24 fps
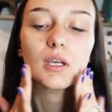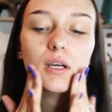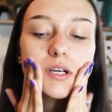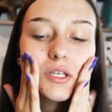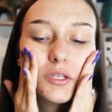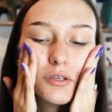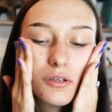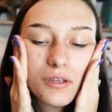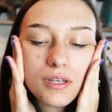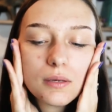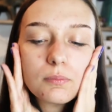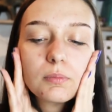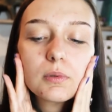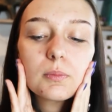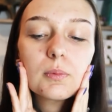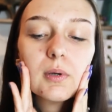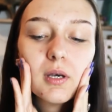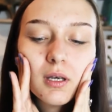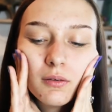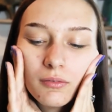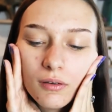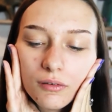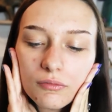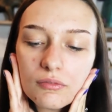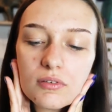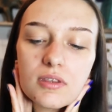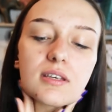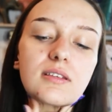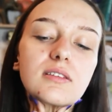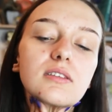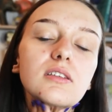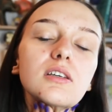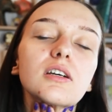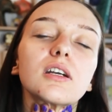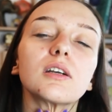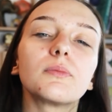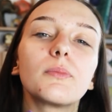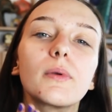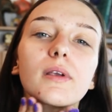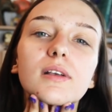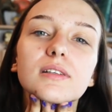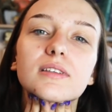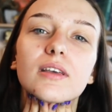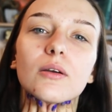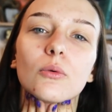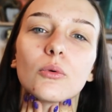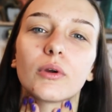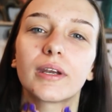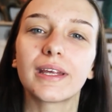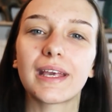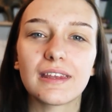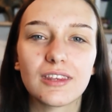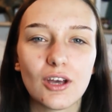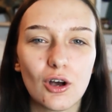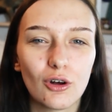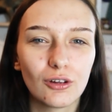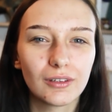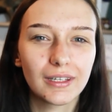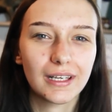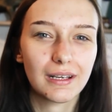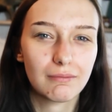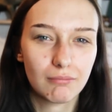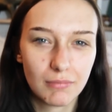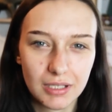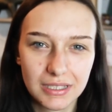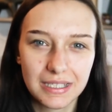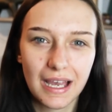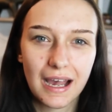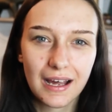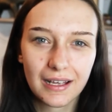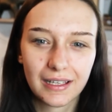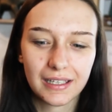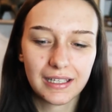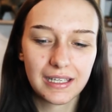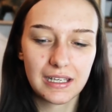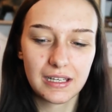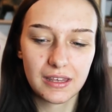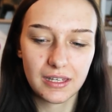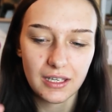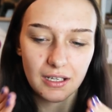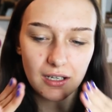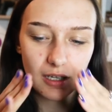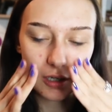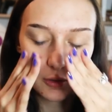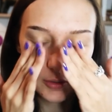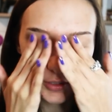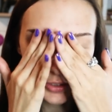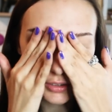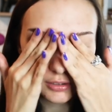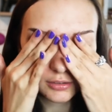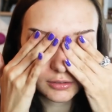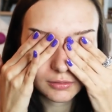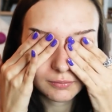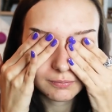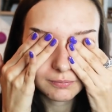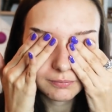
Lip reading: I thought they'd be perfect for this look because I want to get the whole like metallic-y thing going on.